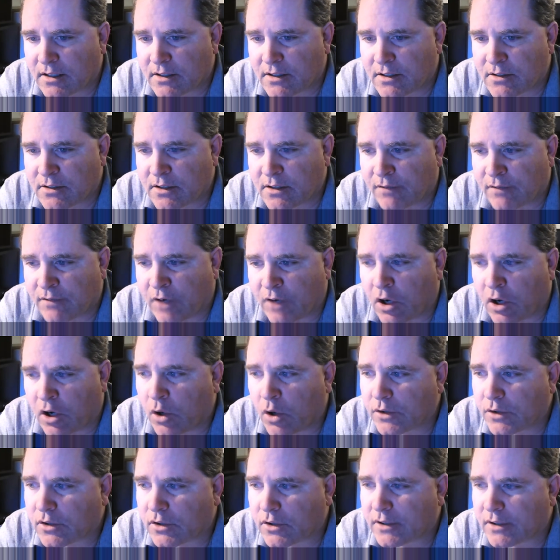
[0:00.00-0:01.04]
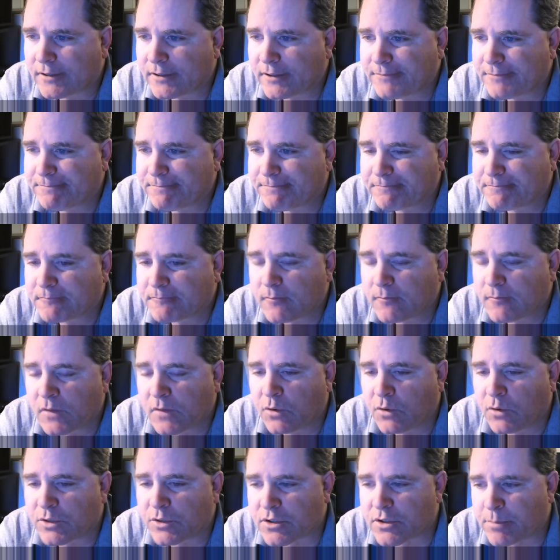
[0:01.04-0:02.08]
Shavuot,
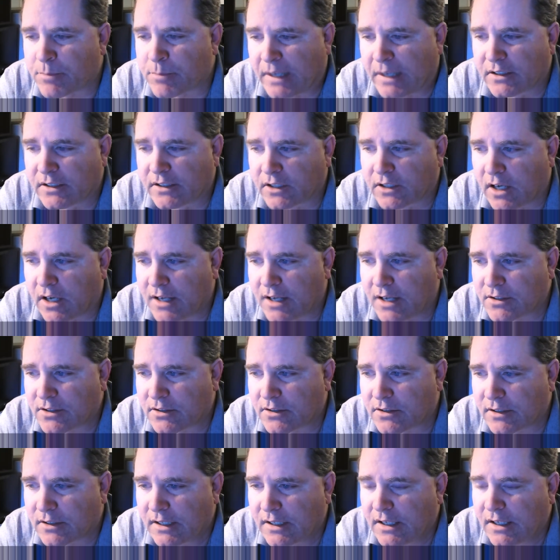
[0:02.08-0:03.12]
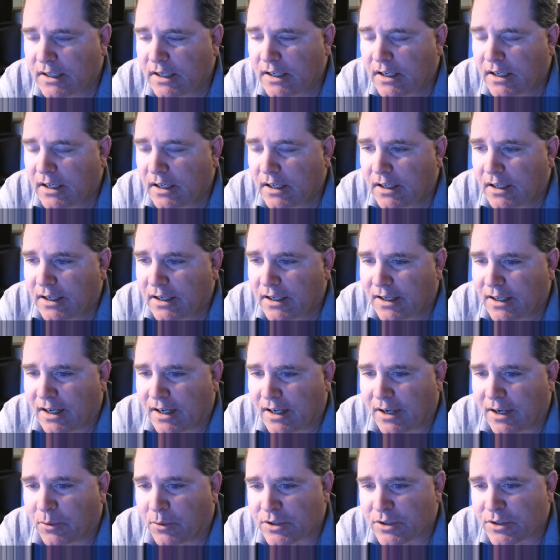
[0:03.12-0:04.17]
which is Pentecost,
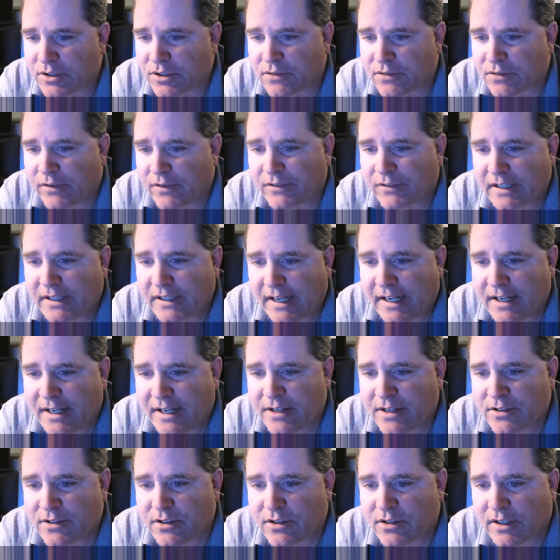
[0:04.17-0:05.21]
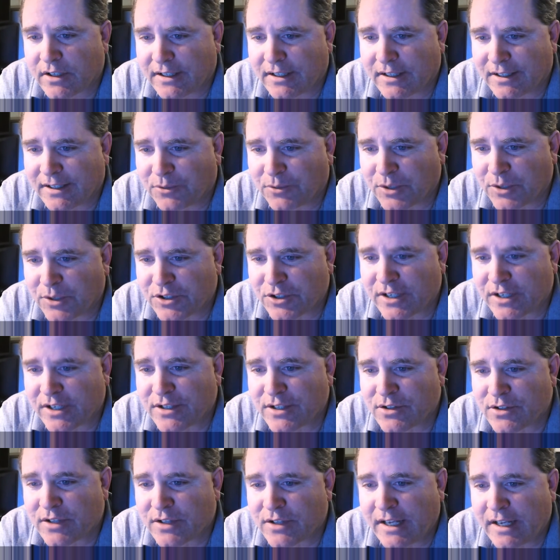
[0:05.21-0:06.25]
uh, which is 50 days, which
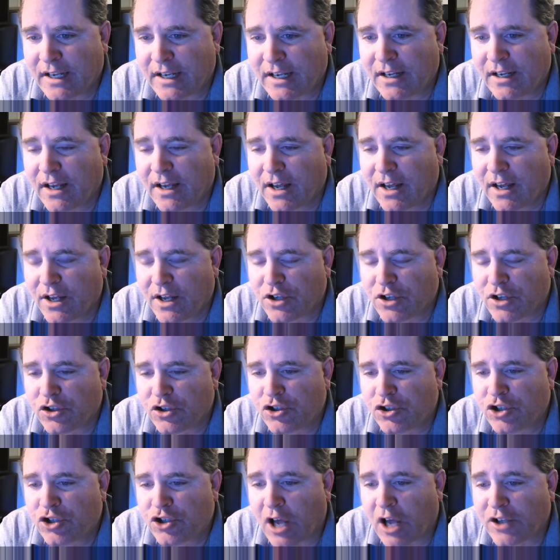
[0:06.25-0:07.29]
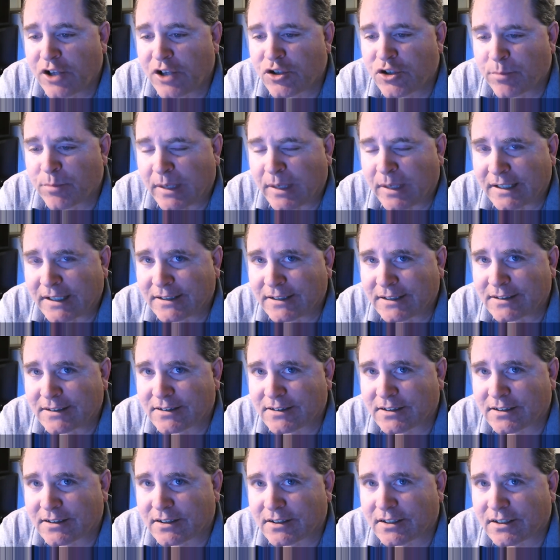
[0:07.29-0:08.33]
is the judgment
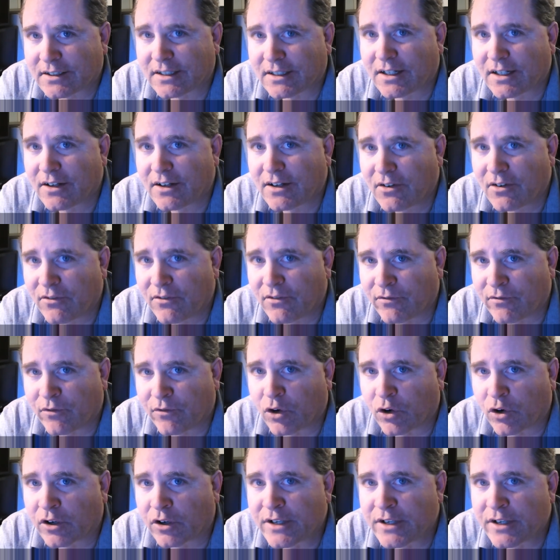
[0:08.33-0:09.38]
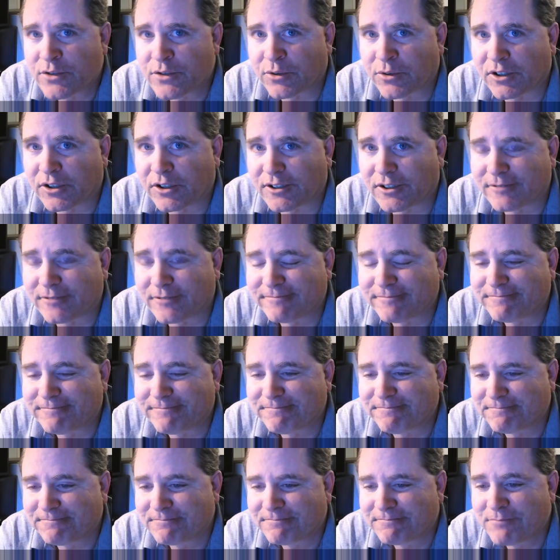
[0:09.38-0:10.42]
for Israel,
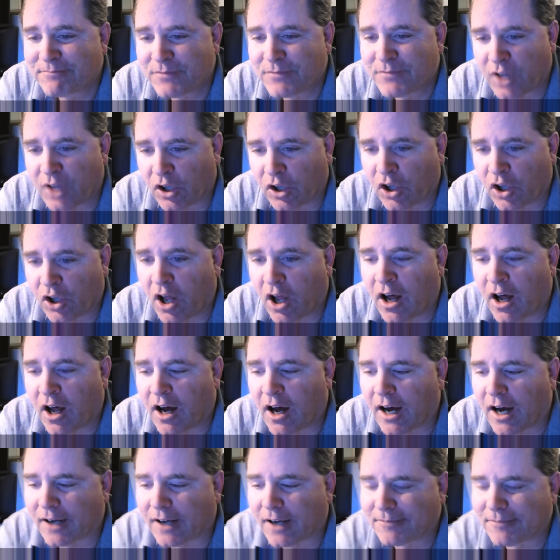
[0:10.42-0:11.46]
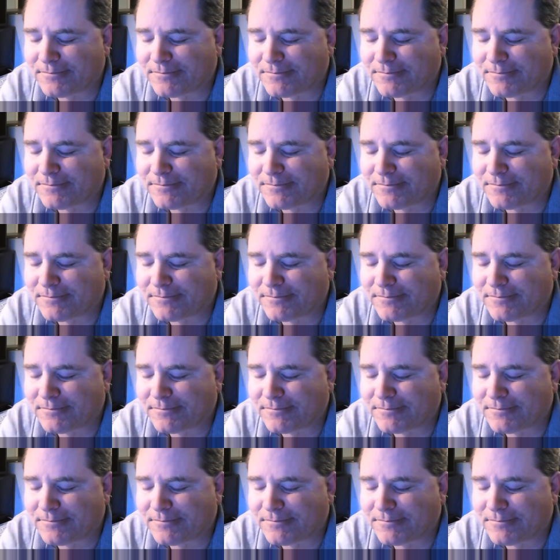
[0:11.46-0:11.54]
the law.